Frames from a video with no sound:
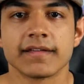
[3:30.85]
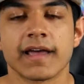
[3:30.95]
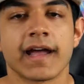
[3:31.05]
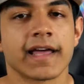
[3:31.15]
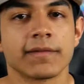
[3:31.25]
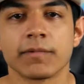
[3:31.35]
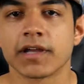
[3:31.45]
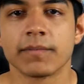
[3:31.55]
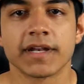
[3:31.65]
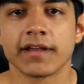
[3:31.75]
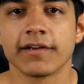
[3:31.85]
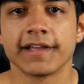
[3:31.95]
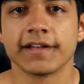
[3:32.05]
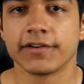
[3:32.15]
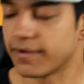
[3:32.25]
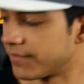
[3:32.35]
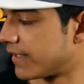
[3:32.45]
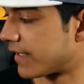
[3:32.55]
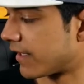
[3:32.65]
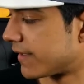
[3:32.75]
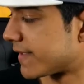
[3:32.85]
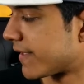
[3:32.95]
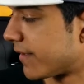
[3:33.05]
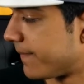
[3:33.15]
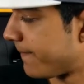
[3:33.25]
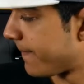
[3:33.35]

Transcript: I highly recommend carrying it in your everyday carry setup.